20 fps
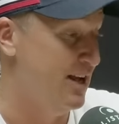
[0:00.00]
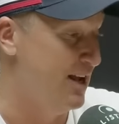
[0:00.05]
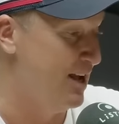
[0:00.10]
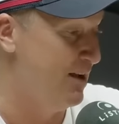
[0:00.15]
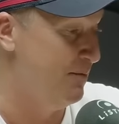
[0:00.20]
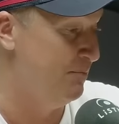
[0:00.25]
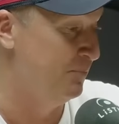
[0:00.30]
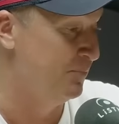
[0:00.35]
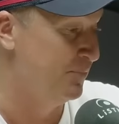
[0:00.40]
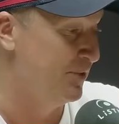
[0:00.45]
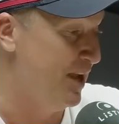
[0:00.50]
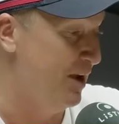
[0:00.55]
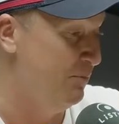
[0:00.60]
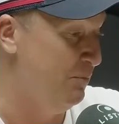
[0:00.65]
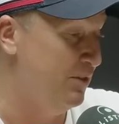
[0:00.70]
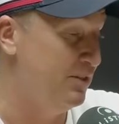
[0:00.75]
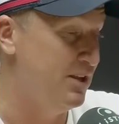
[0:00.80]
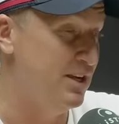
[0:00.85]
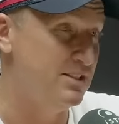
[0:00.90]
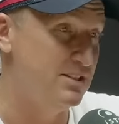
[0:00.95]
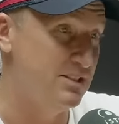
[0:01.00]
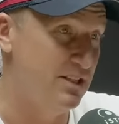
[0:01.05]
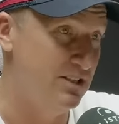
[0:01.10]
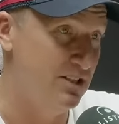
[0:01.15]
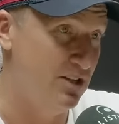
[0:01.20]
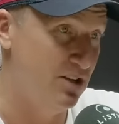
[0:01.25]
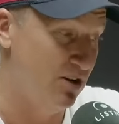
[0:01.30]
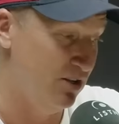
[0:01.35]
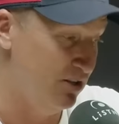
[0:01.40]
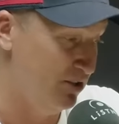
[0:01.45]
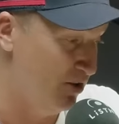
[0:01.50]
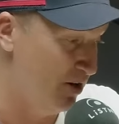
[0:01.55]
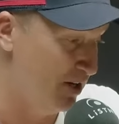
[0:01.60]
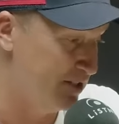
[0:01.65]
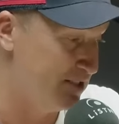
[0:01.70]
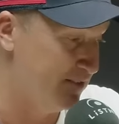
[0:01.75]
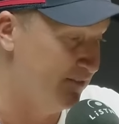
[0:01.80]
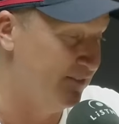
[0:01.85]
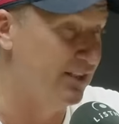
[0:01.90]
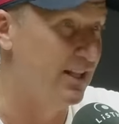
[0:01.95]
Um, and when they seen the
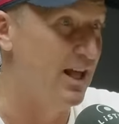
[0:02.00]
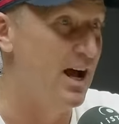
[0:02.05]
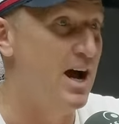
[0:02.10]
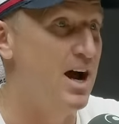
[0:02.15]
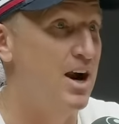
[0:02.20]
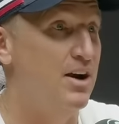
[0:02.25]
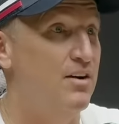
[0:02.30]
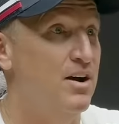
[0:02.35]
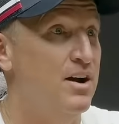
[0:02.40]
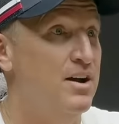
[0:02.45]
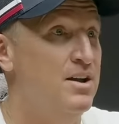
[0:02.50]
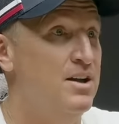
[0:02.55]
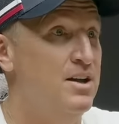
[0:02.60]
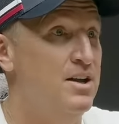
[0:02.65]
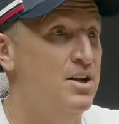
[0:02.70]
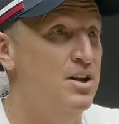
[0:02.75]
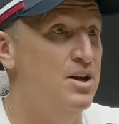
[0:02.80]
likes of Lara,